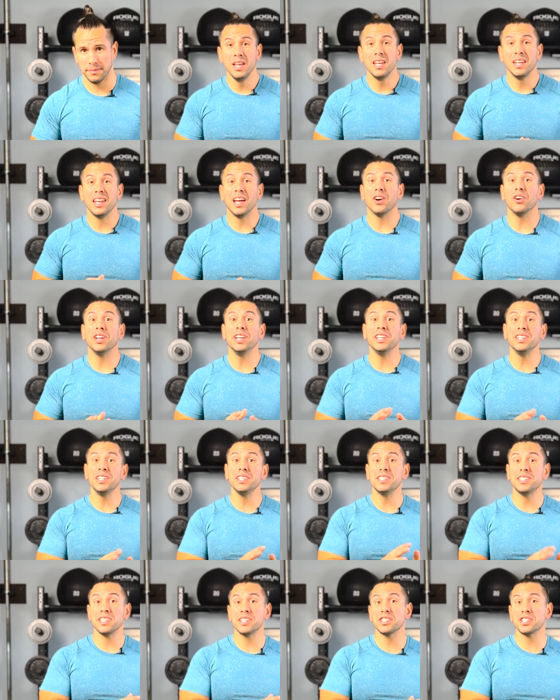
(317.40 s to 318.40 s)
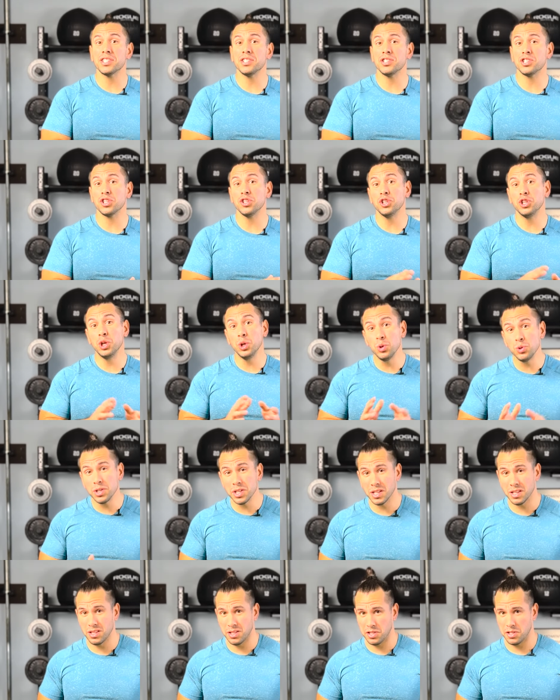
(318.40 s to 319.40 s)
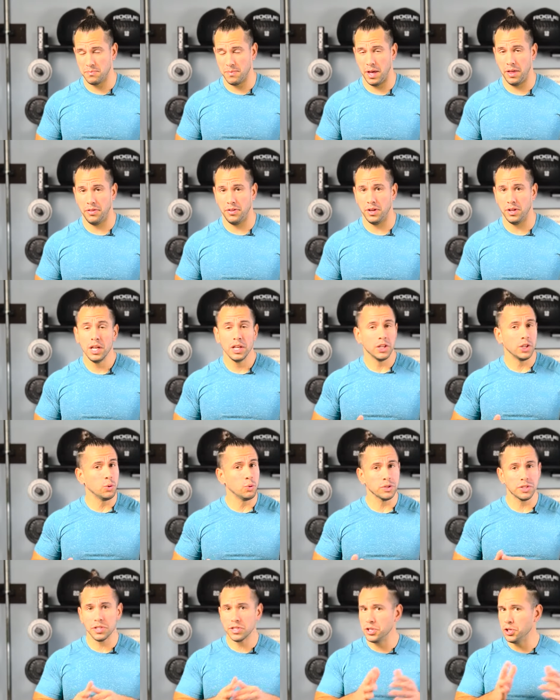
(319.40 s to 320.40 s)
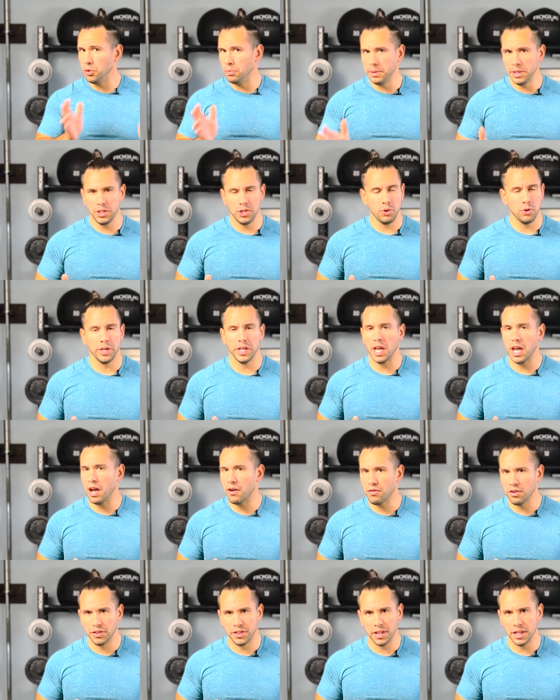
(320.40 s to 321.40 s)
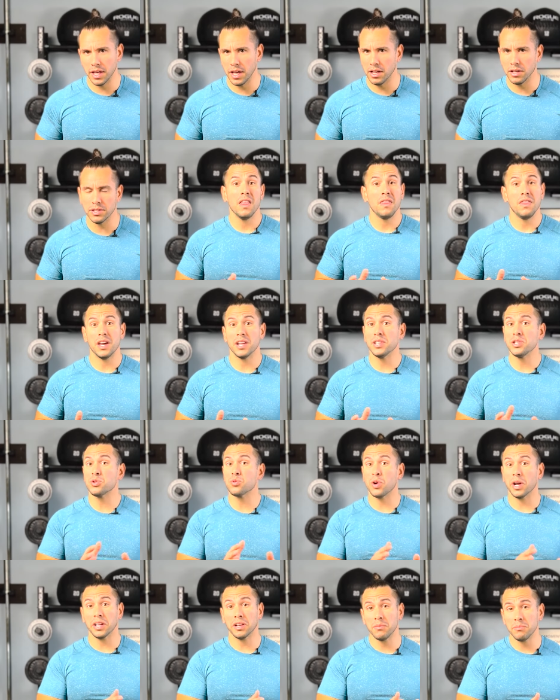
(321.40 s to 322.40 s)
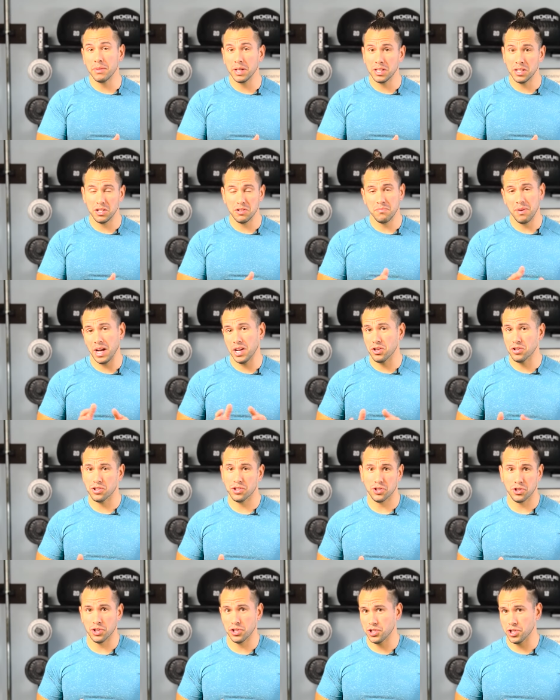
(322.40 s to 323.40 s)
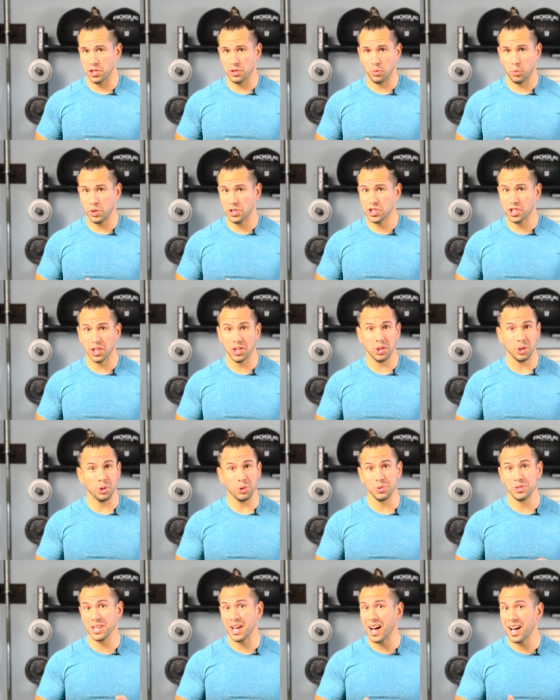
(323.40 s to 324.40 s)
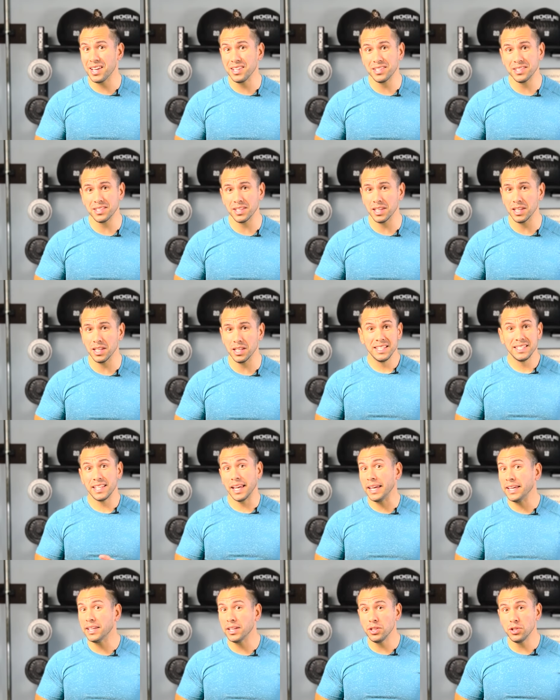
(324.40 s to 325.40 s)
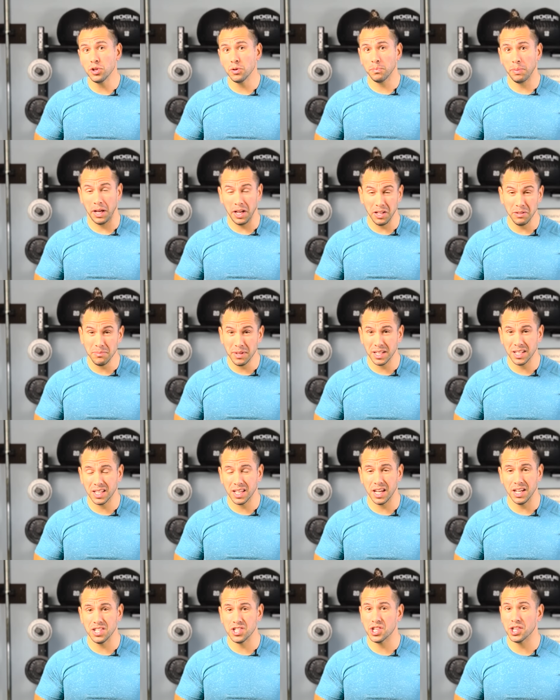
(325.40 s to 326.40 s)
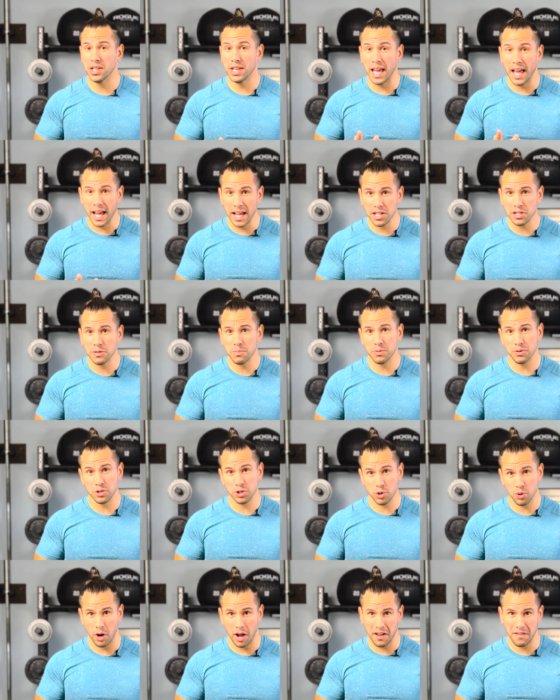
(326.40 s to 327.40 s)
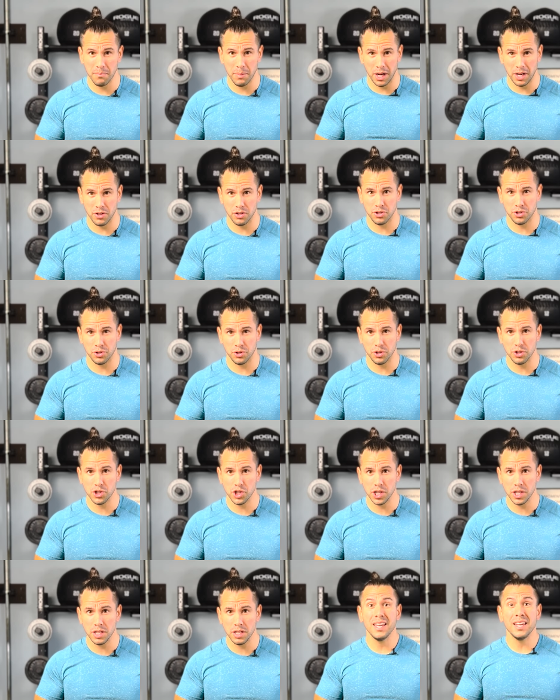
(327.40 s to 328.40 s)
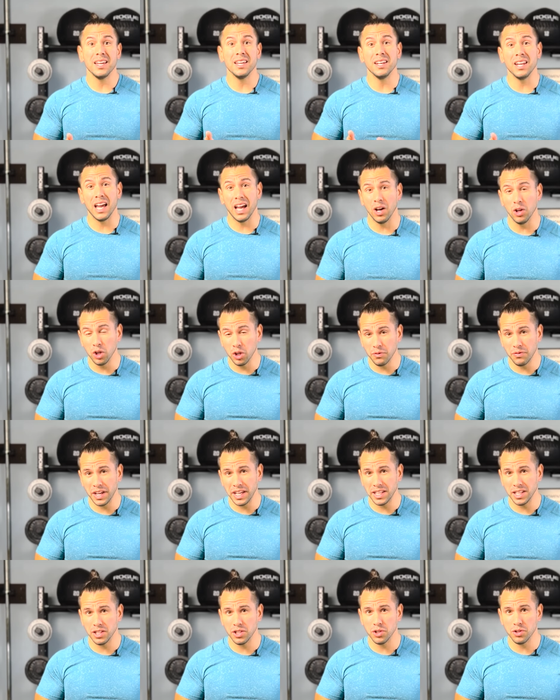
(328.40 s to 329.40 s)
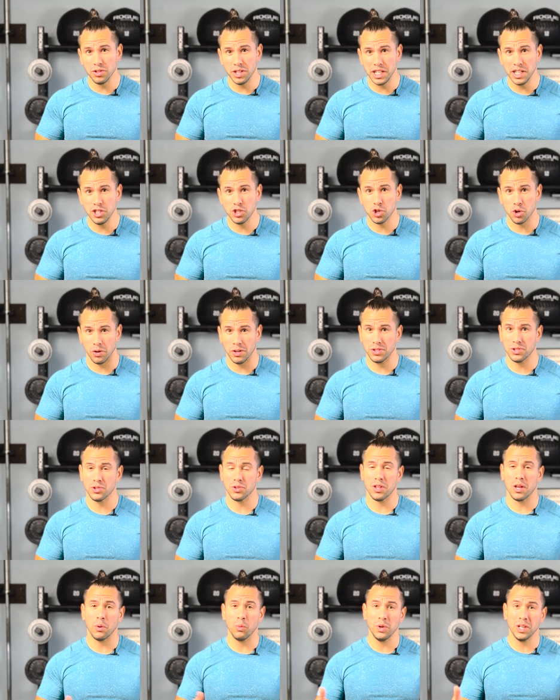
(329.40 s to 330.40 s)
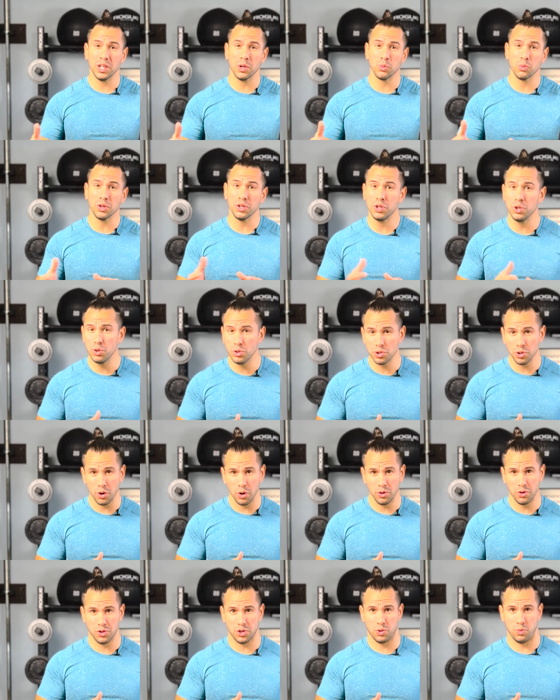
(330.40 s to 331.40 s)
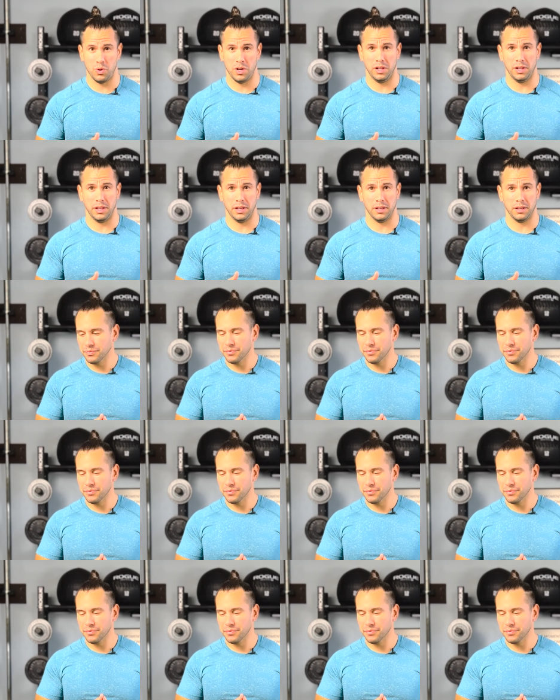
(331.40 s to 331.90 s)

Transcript: Now, in addition to using this method, you will still be doing everything else that is recommended by your surgeon, which includes icing, taking your pain medication as prescribed by your surgeon, and elevating your knee joint so that we can reduce all the swelling.